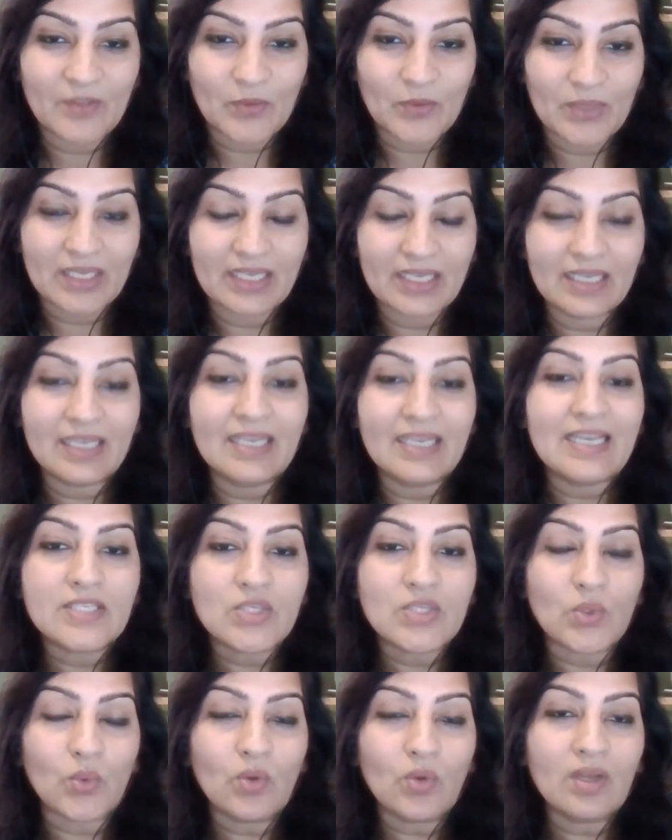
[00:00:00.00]
okay
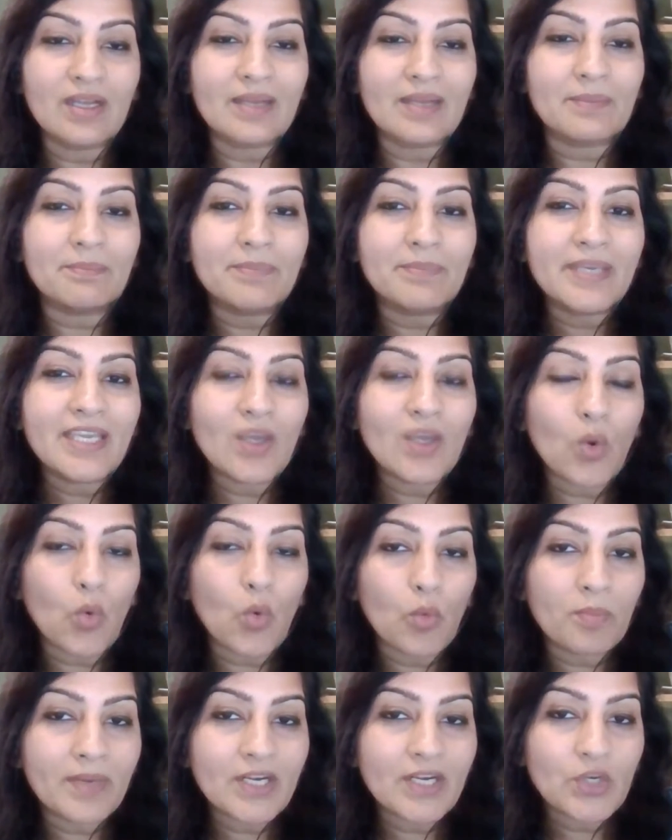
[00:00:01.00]
so be
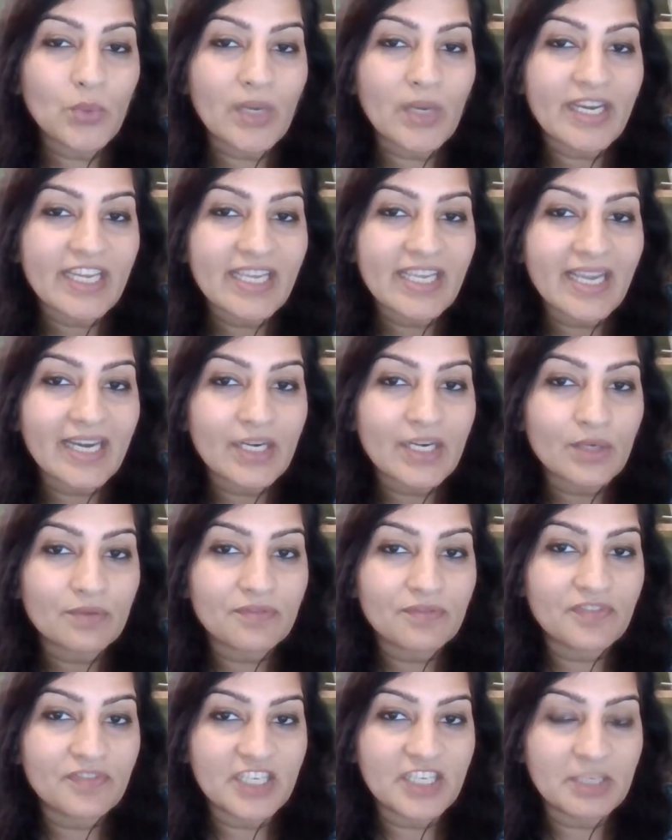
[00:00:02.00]
open to any kind
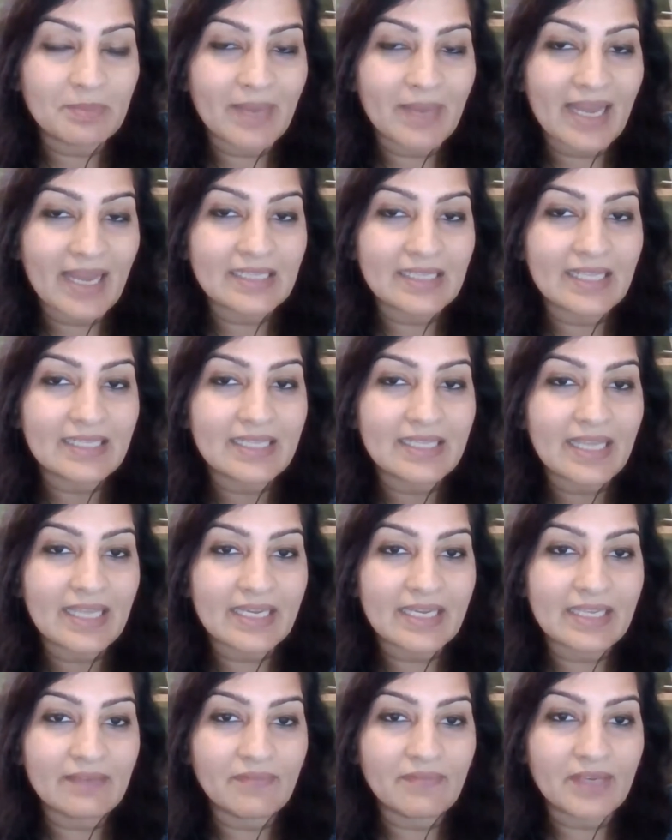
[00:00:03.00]
of feedback that they
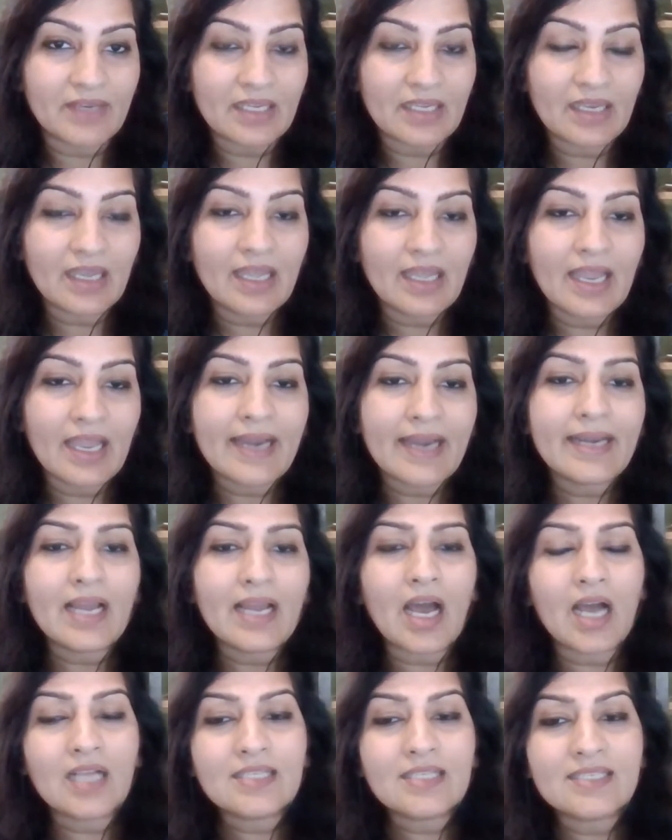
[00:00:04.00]
are giving and
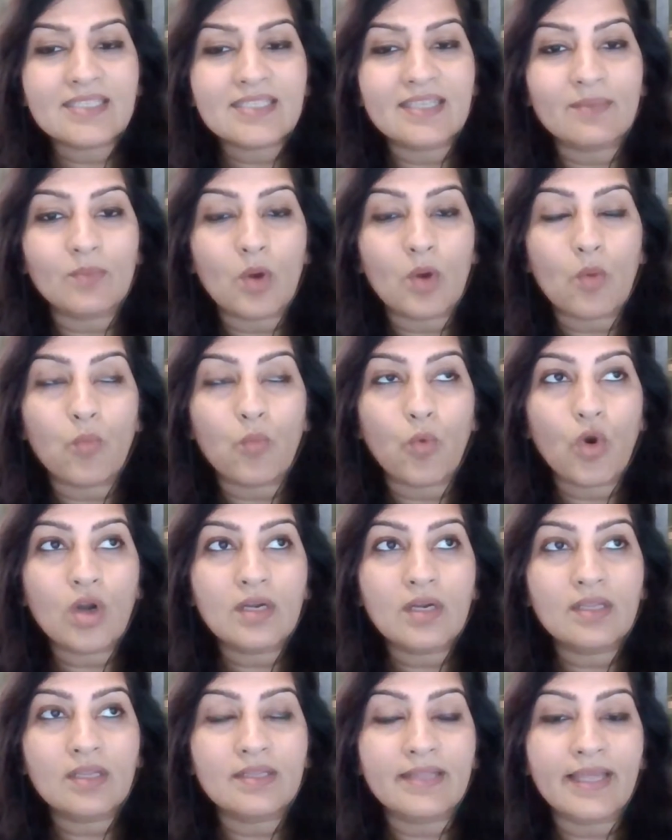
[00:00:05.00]
ask them
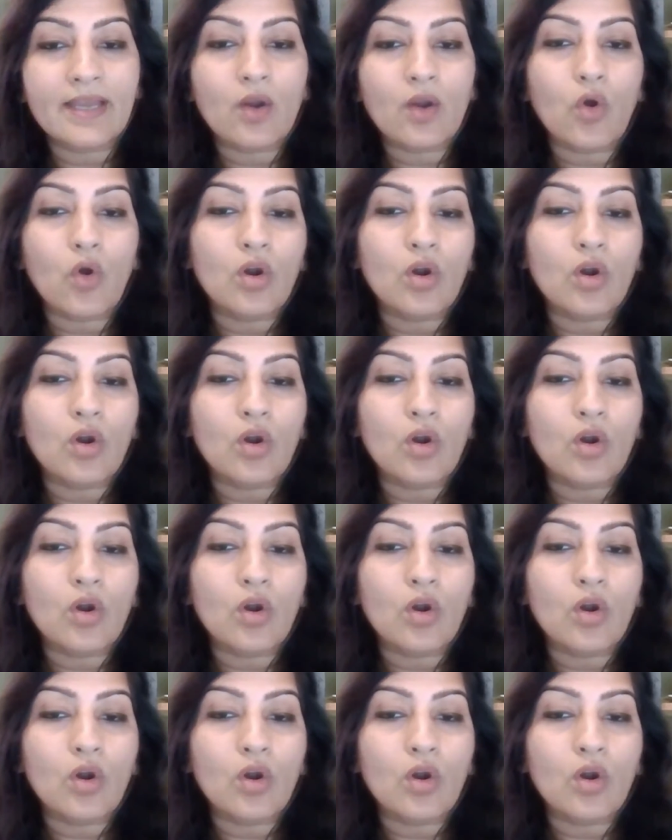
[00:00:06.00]
what their